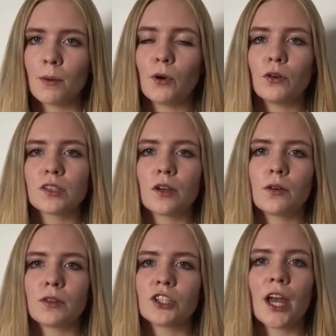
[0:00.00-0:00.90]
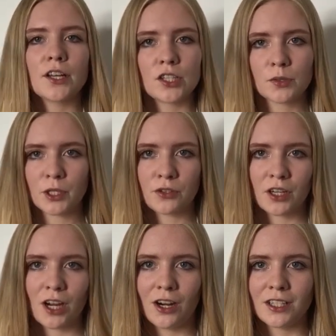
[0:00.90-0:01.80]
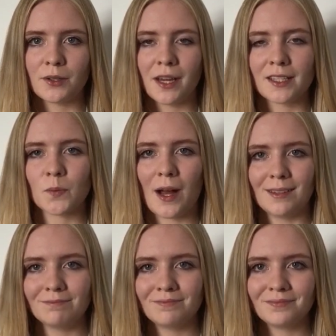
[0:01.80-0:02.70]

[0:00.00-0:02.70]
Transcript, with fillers: but also the changes which are occurring to it as well.